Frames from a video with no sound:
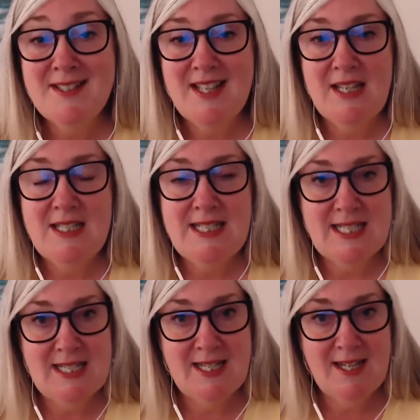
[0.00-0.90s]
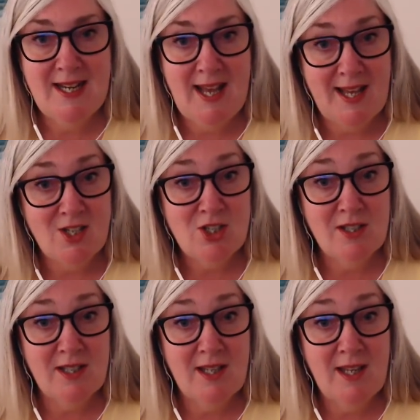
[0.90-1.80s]
it didn't
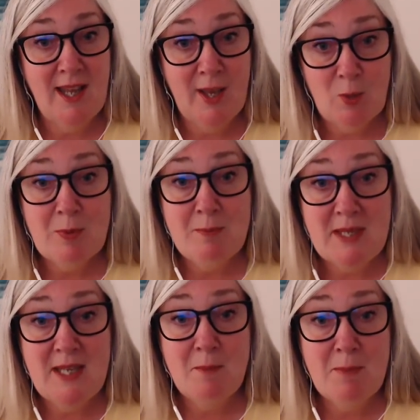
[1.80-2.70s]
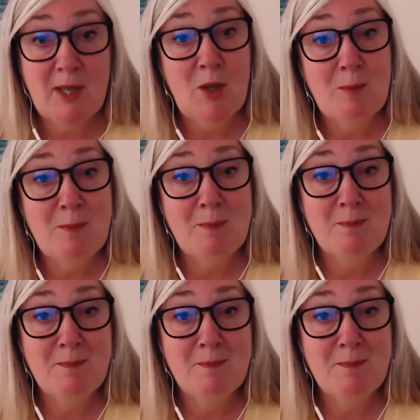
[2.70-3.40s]
actually help me become